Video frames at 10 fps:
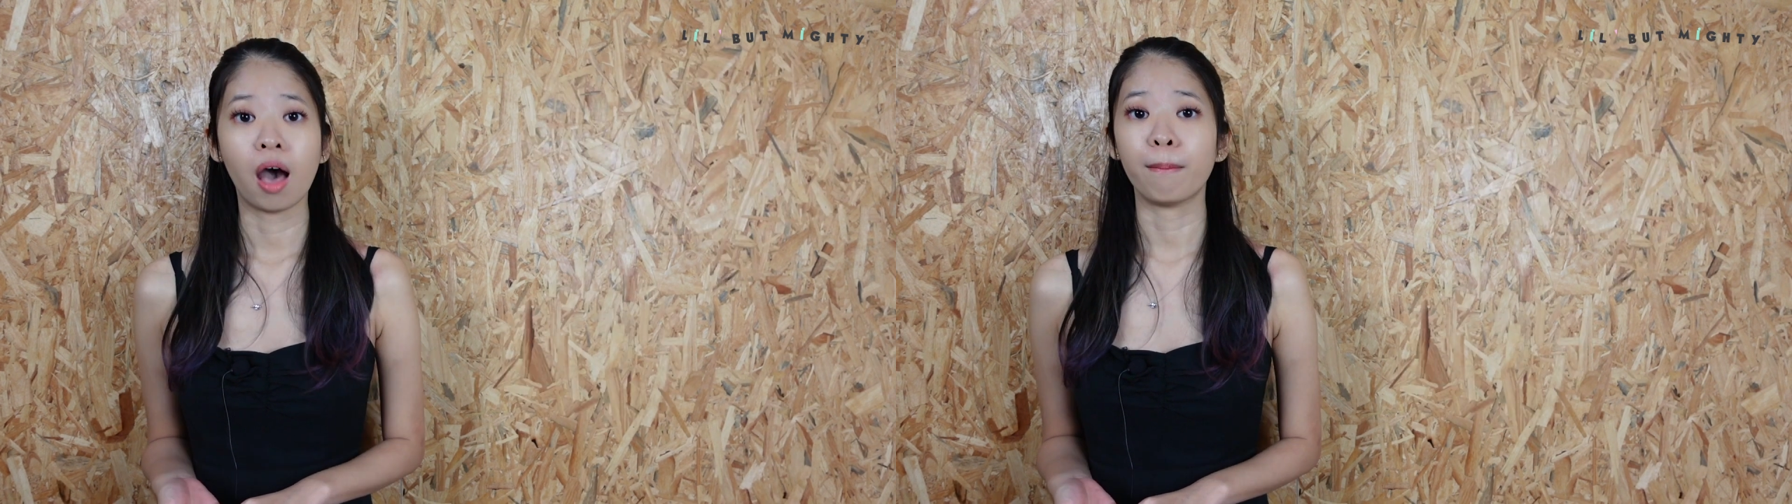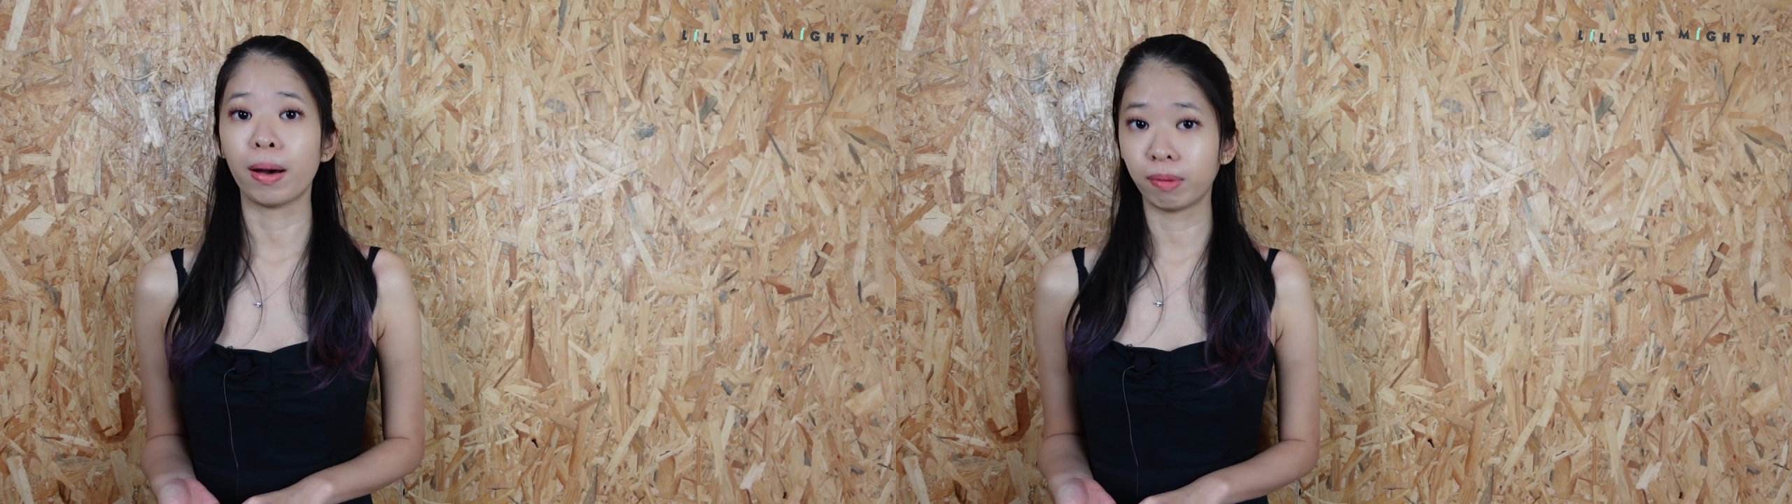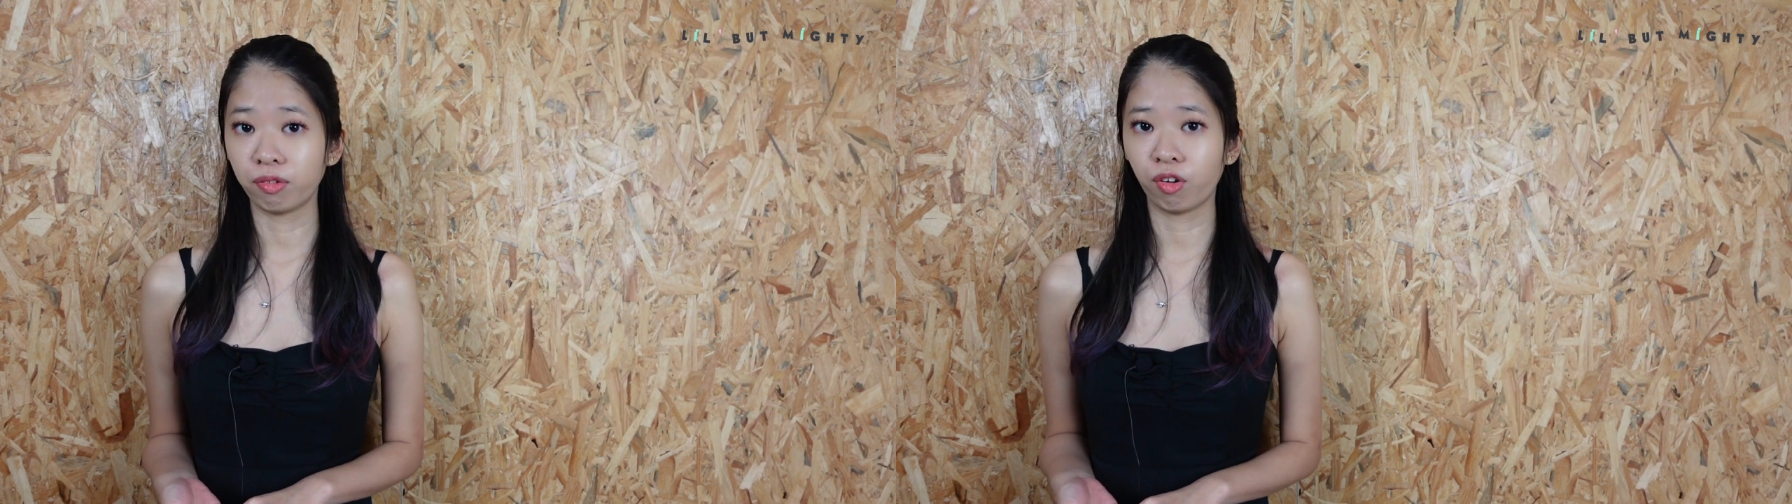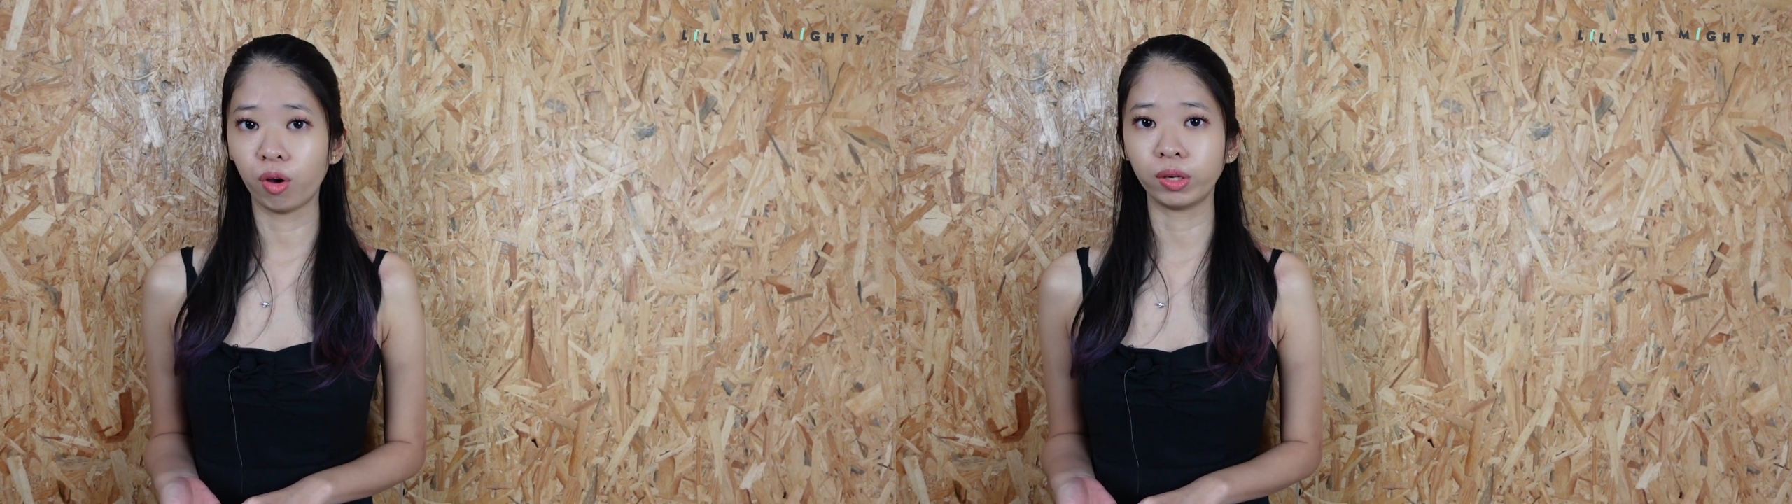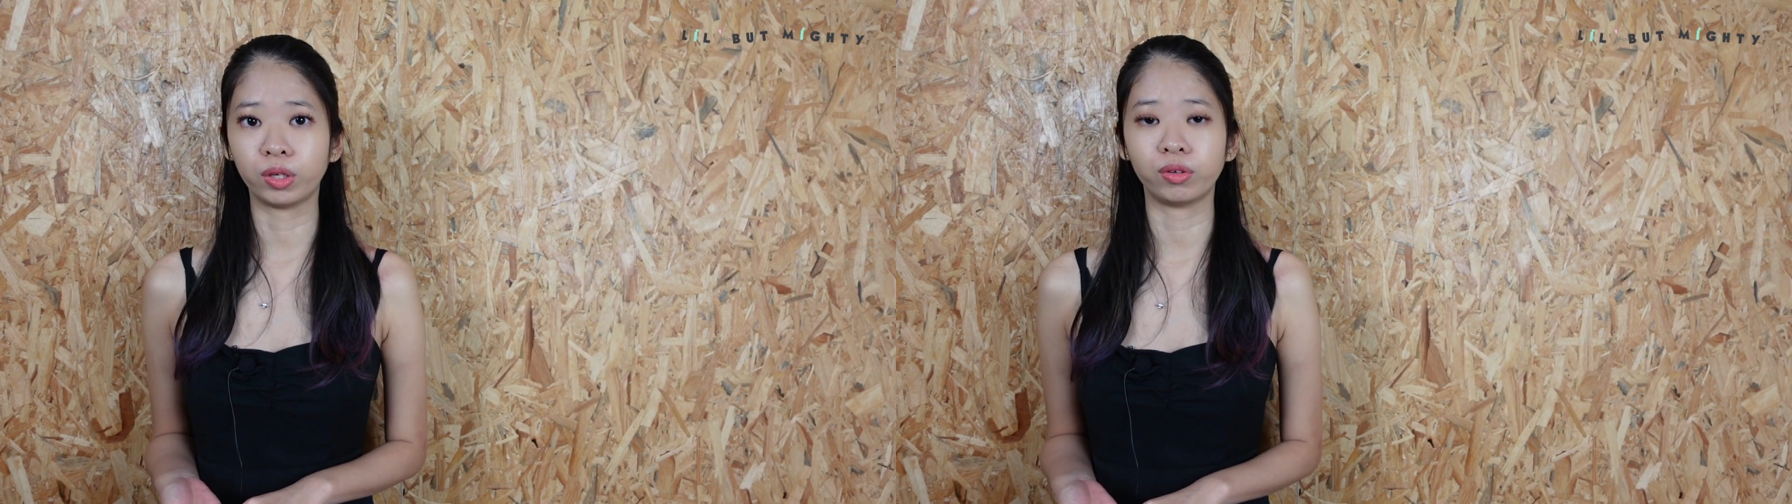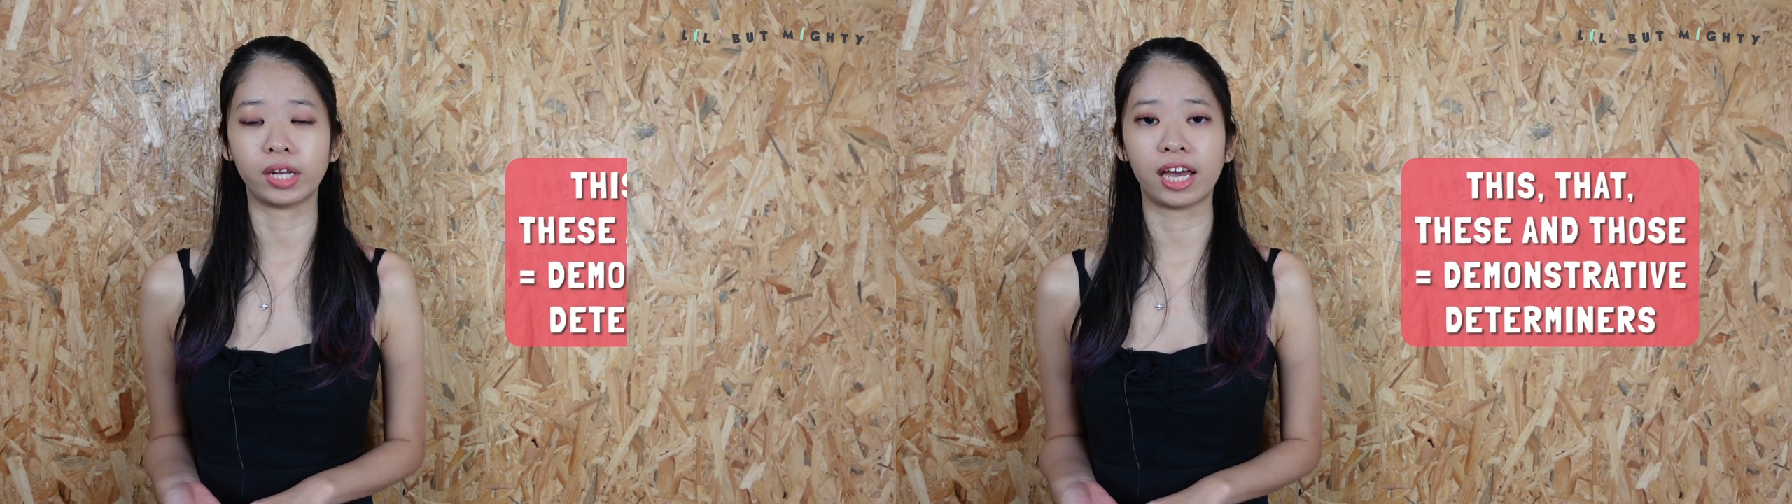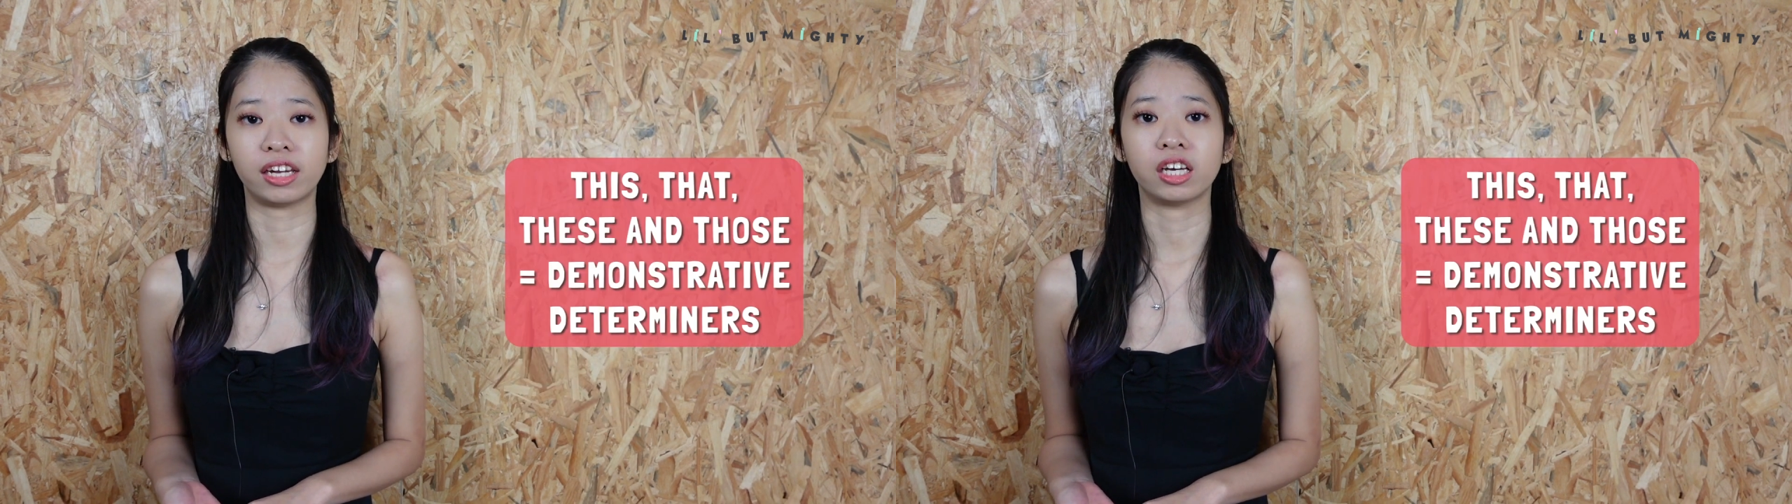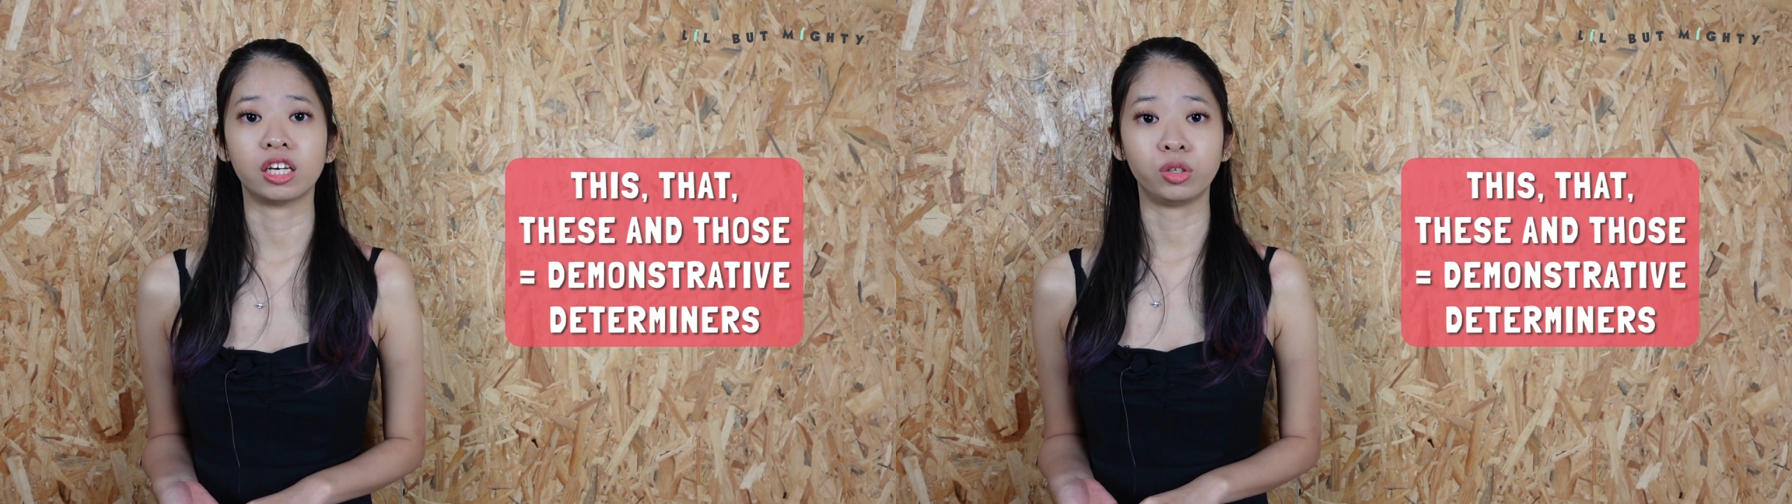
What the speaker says: But before we do that,